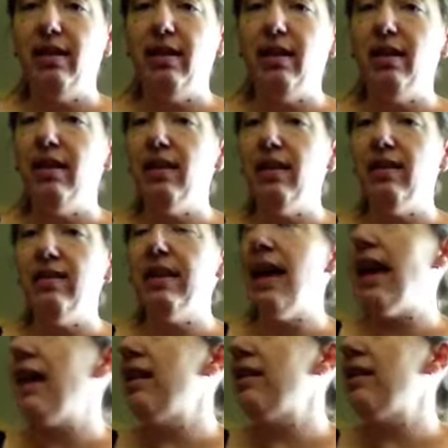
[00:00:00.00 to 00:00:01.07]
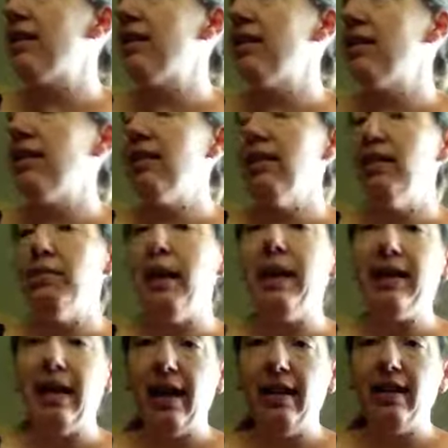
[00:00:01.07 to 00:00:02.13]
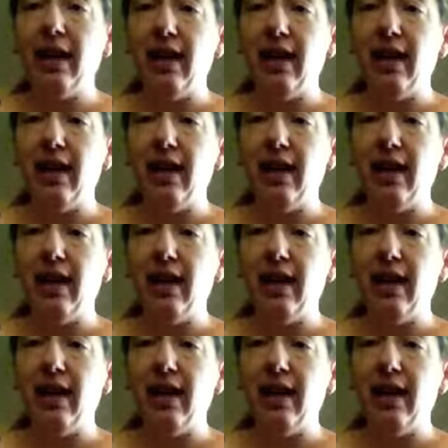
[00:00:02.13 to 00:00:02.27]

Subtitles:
My dad